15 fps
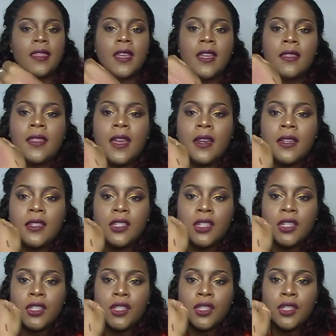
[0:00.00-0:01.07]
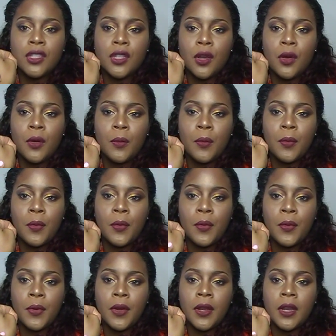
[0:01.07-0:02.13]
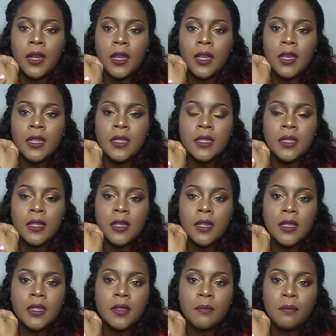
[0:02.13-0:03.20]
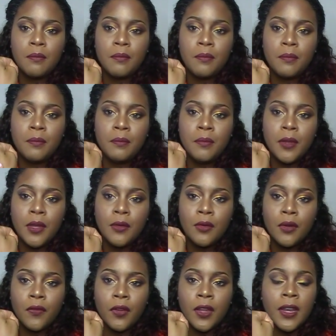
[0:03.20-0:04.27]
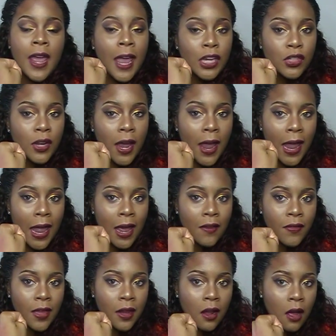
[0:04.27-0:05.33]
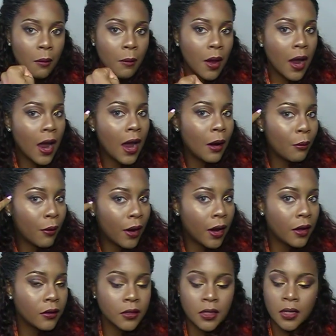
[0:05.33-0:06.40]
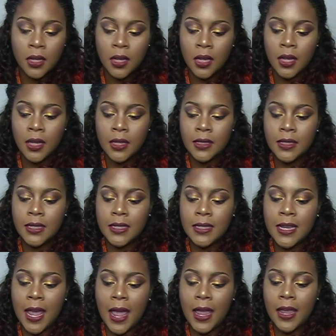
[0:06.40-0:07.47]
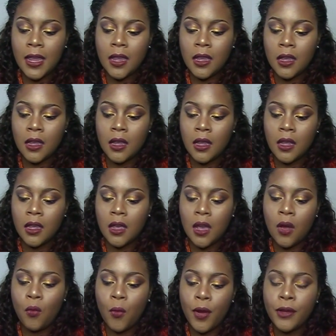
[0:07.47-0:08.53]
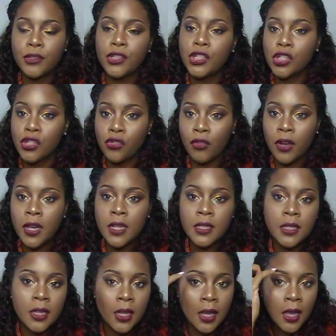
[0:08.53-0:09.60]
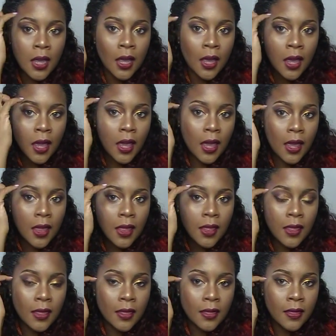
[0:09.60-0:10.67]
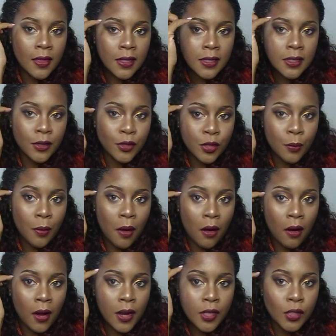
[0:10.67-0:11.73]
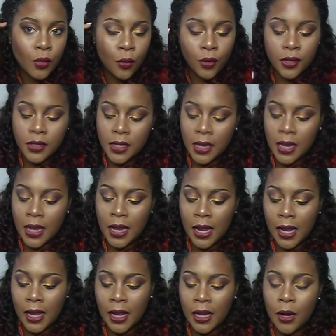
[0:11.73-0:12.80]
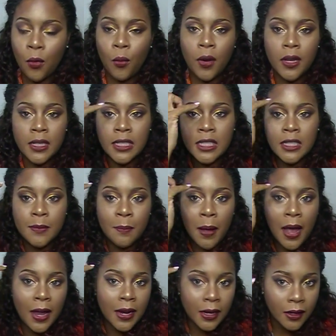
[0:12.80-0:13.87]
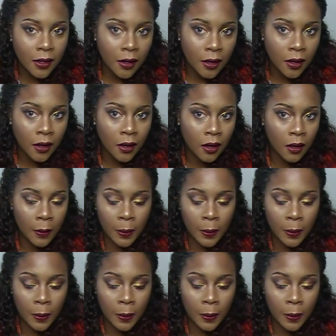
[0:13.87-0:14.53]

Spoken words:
And I think that is just so pretty. It's beautiful. And actually I have that on my eyebrows today. I'm wearing strut in the center part and towards the end, and I'm wearing spiked